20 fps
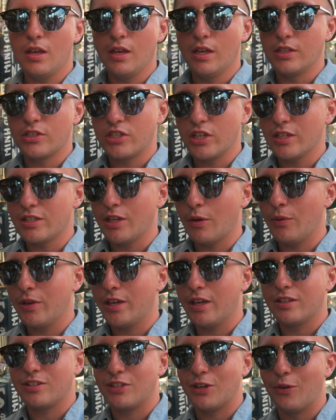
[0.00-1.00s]
It's just that we
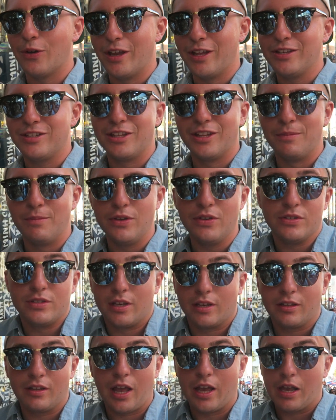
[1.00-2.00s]
get so into the music.
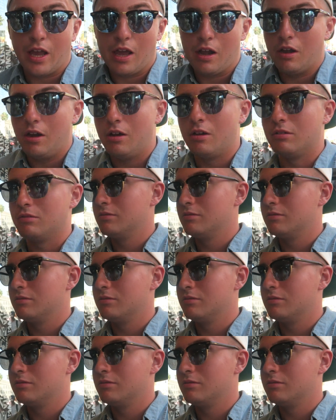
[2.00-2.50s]
Like, I don't